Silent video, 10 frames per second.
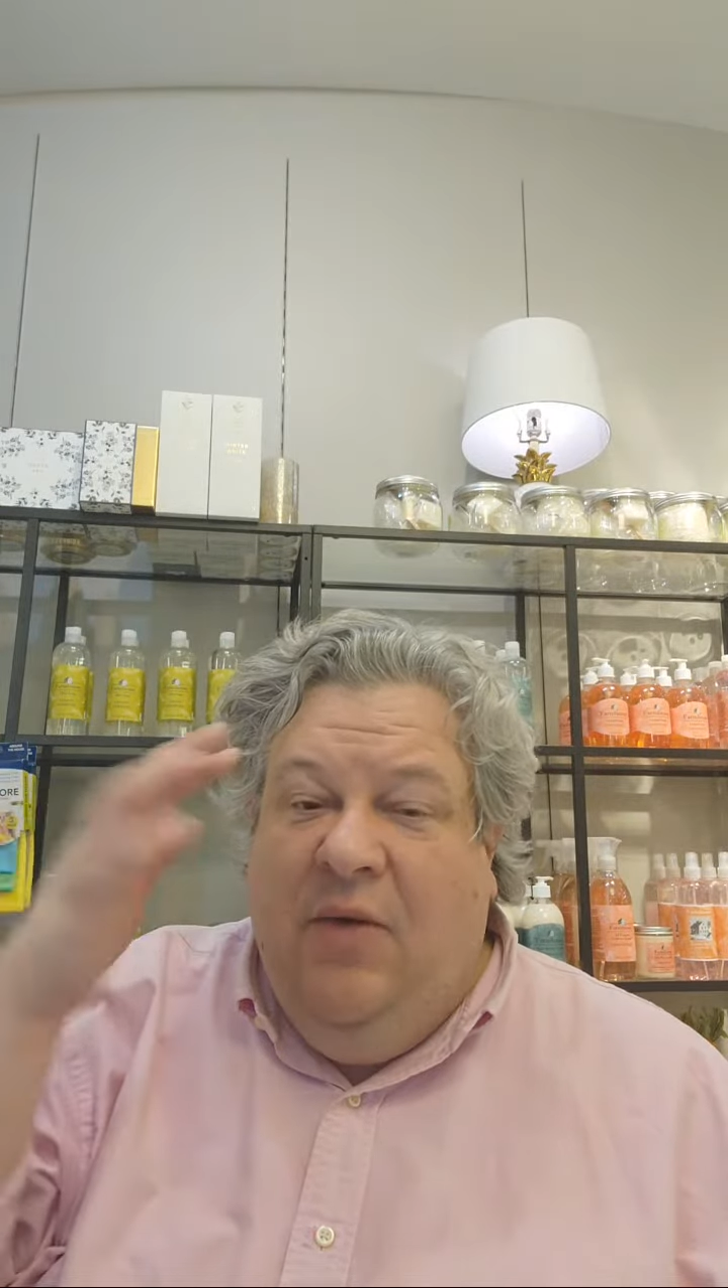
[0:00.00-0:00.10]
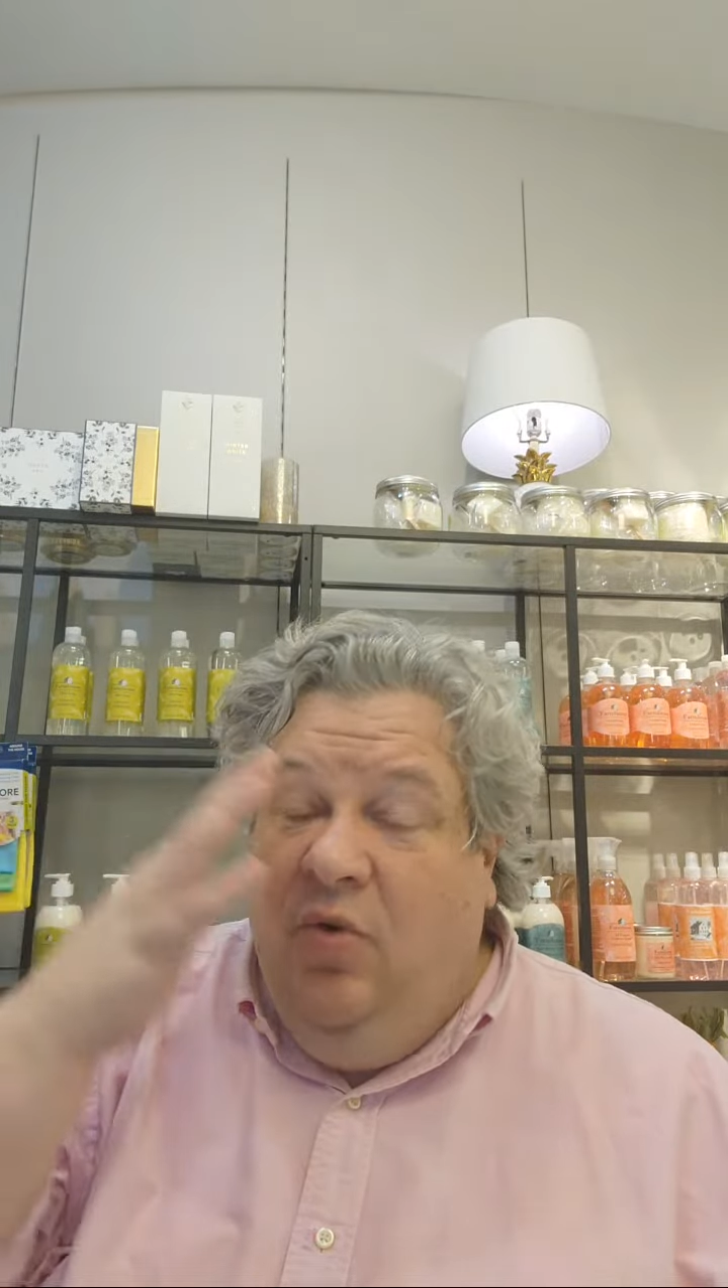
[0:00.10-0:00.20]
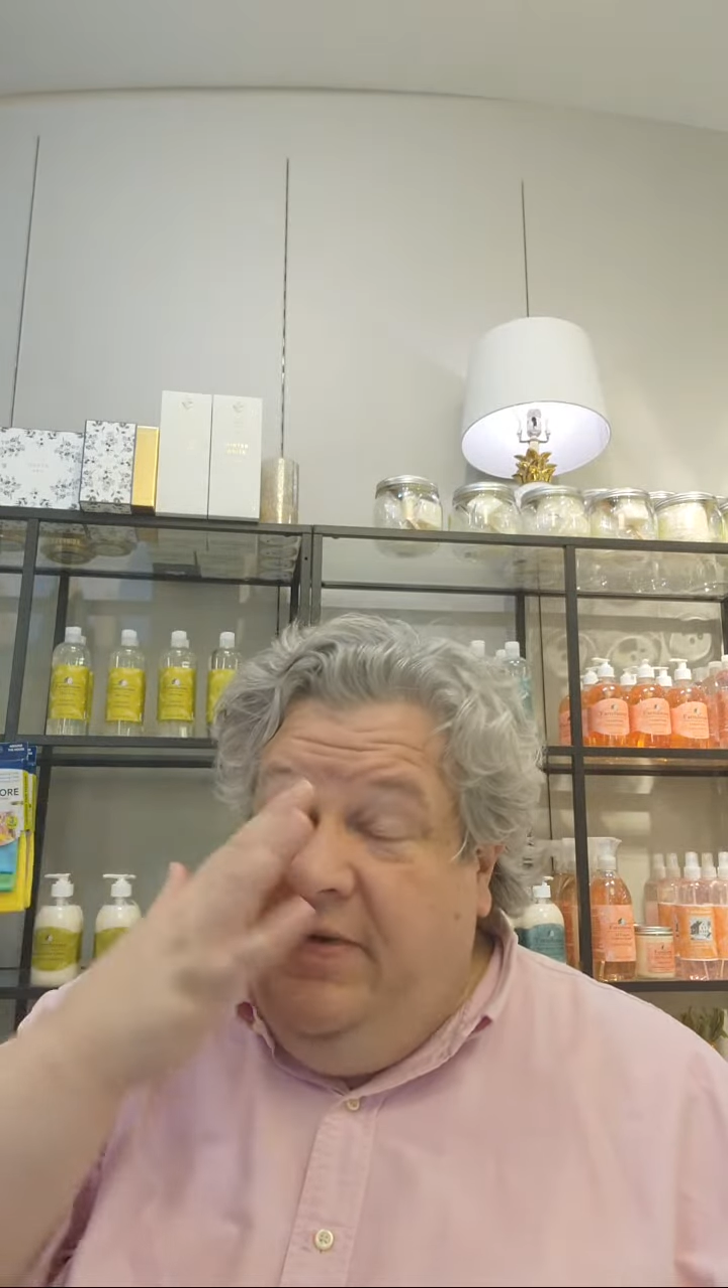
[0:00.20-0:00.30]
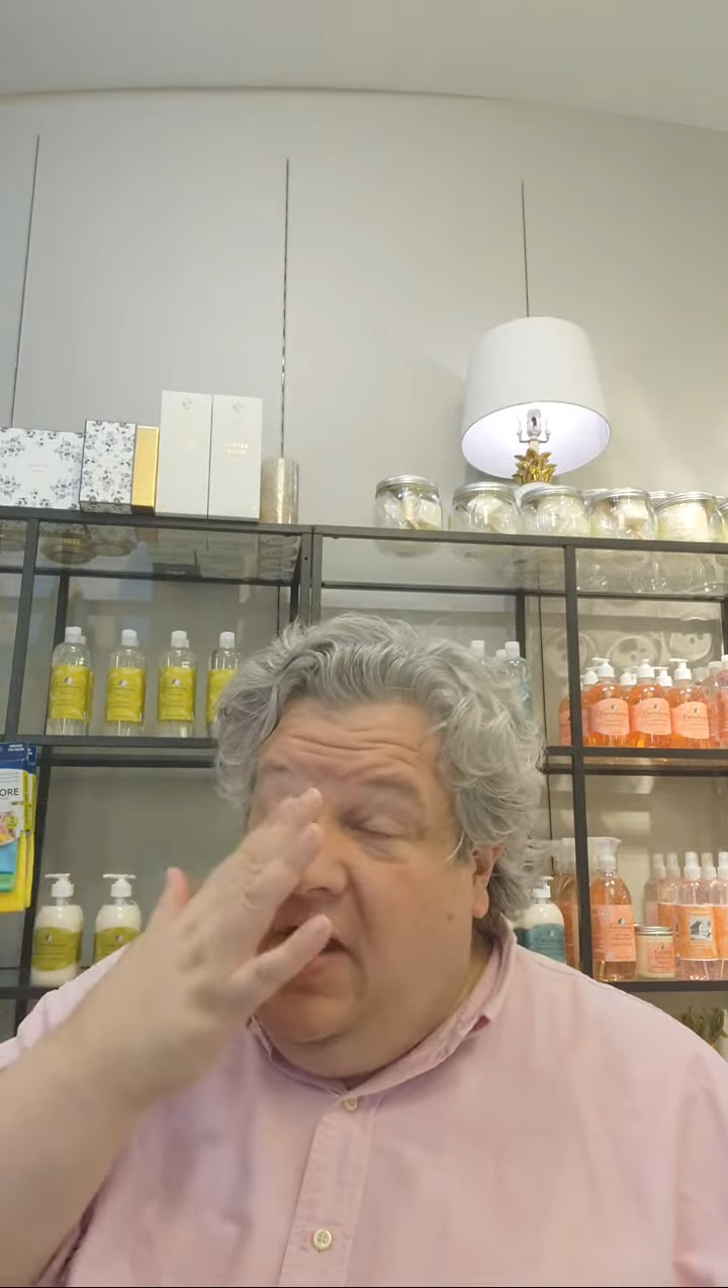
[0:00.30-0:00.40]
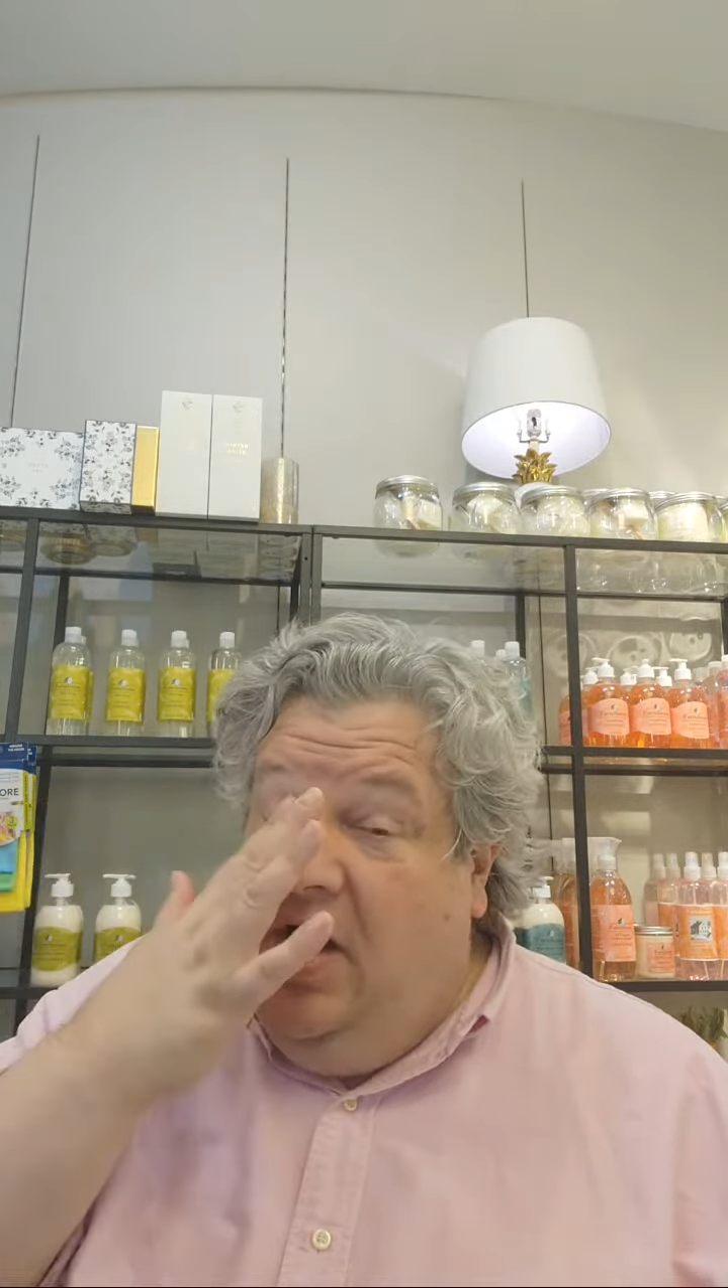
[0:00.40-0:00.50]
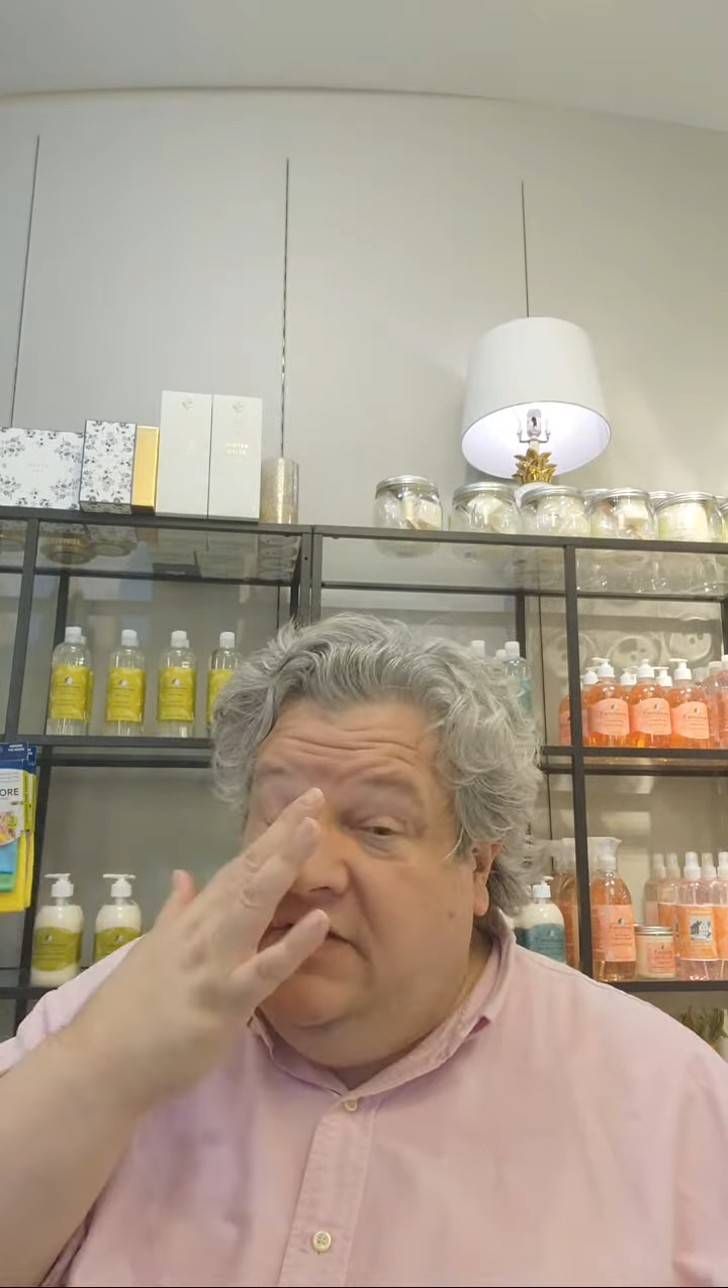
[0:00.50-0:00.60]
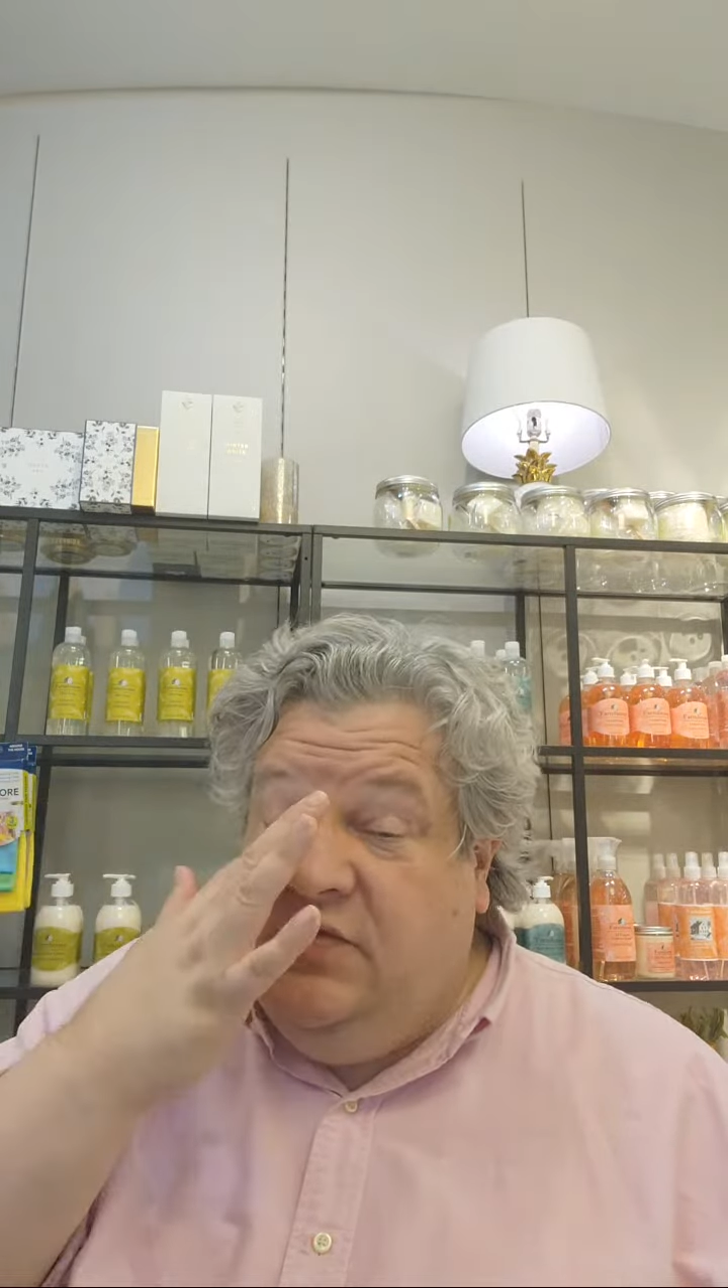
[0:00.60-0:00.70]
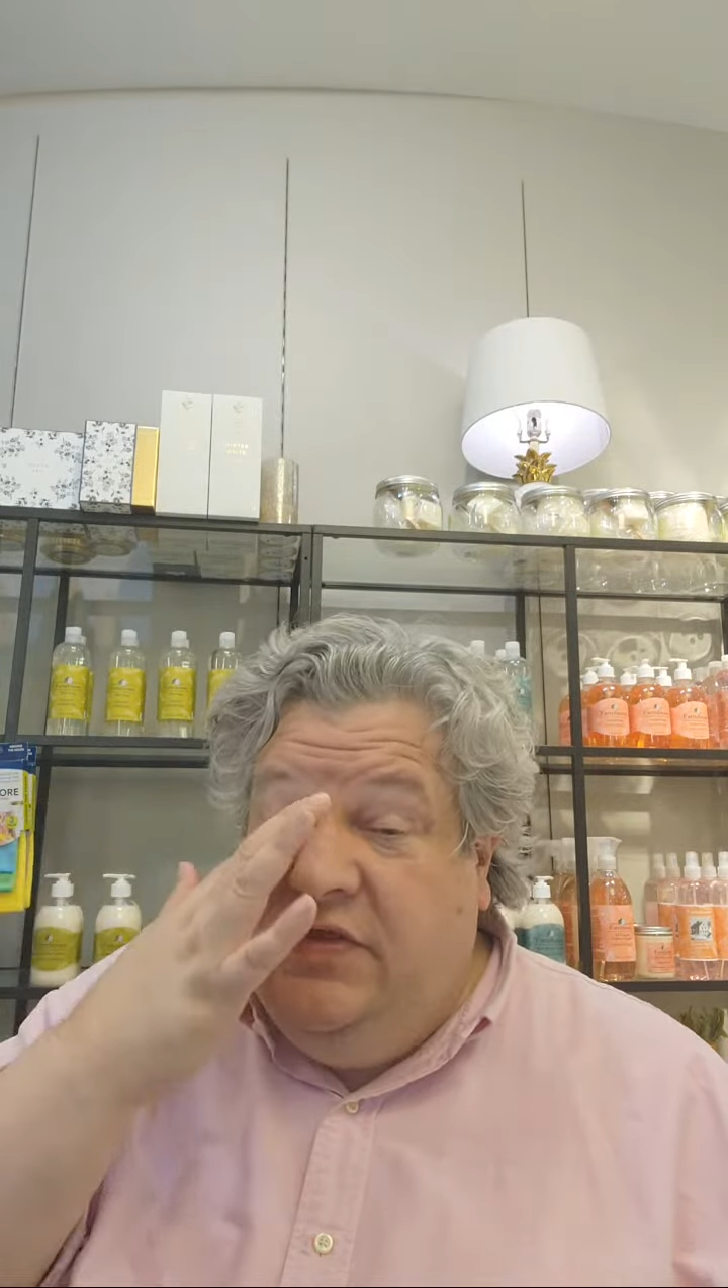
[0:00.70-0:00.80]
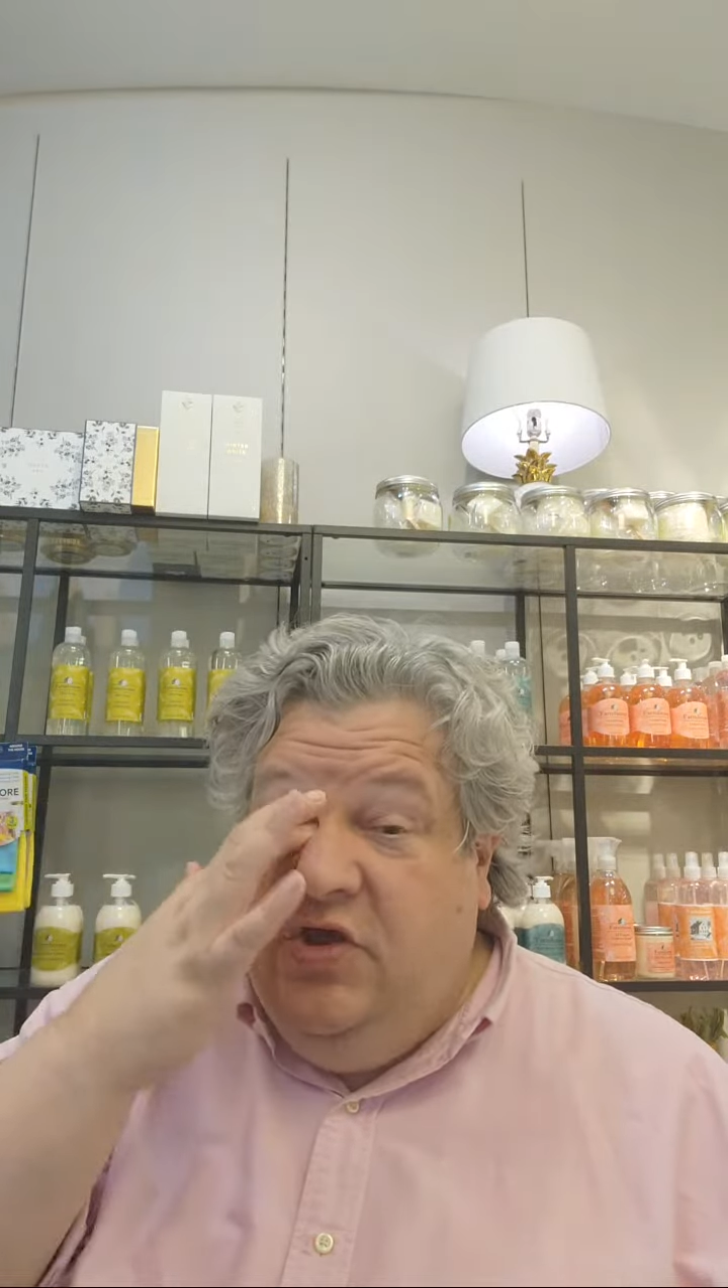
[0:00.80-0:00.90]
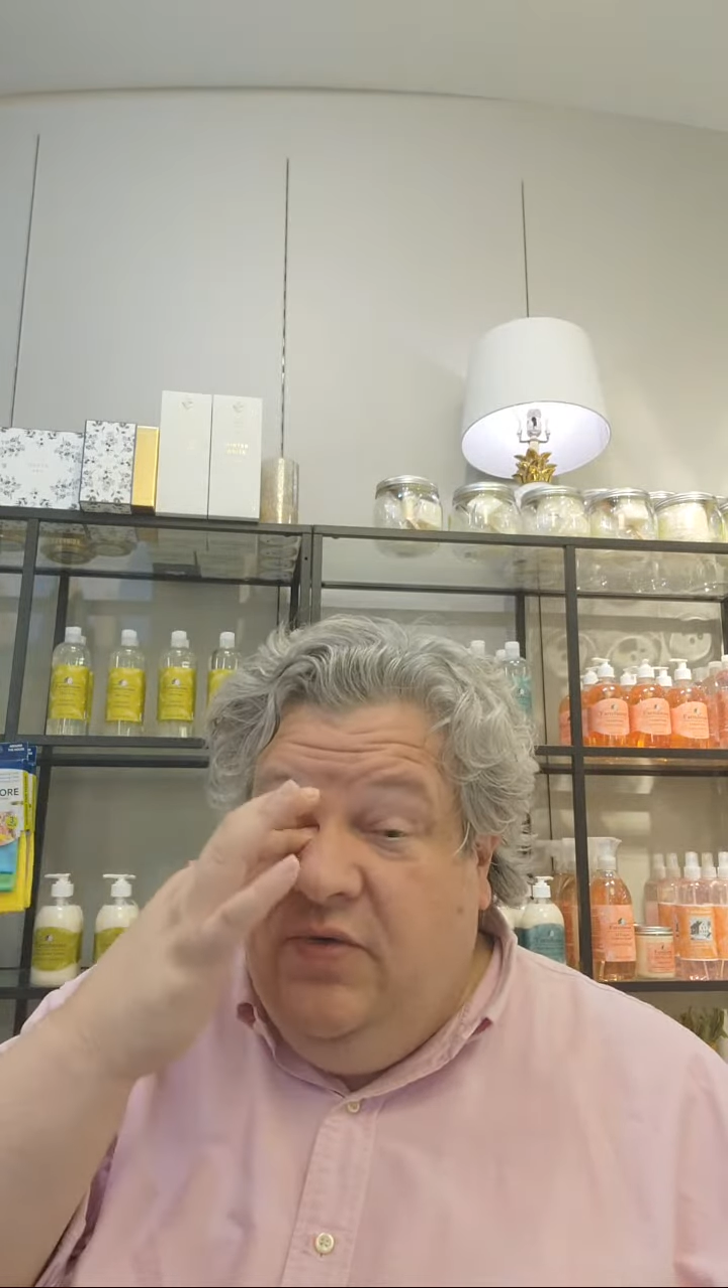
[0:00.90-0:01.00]
will be honest
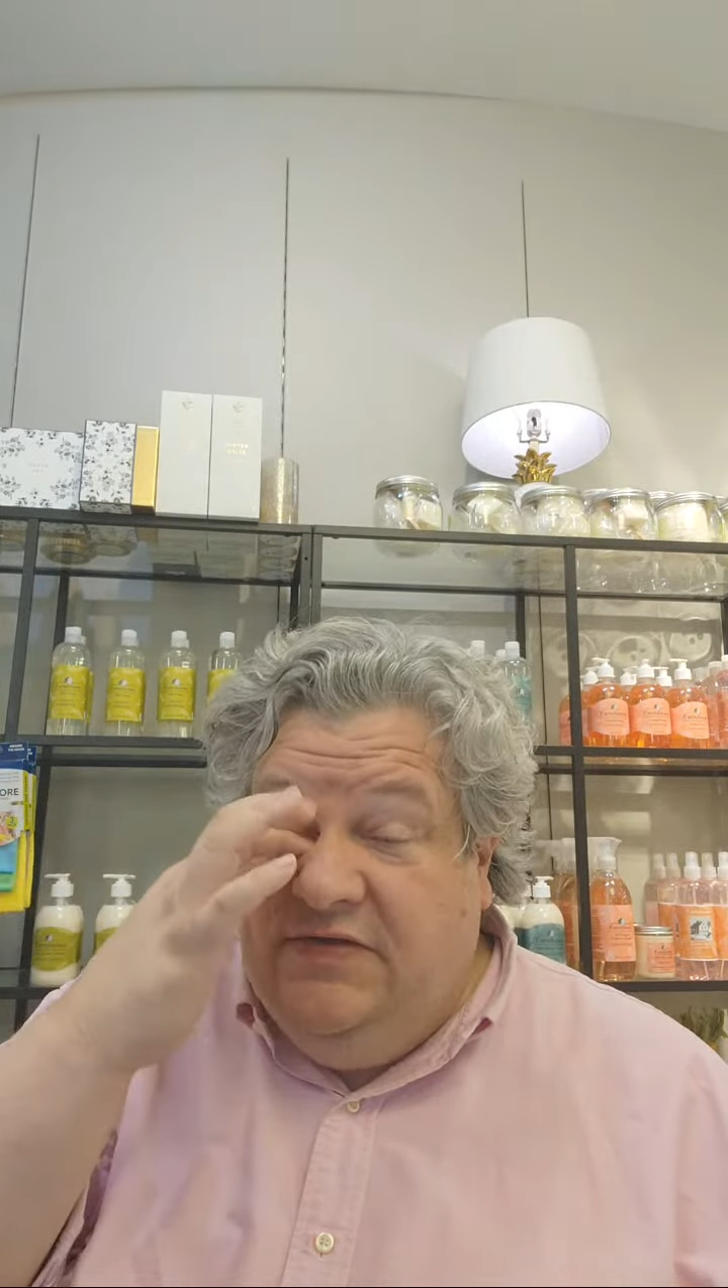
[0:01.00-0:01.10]
with you,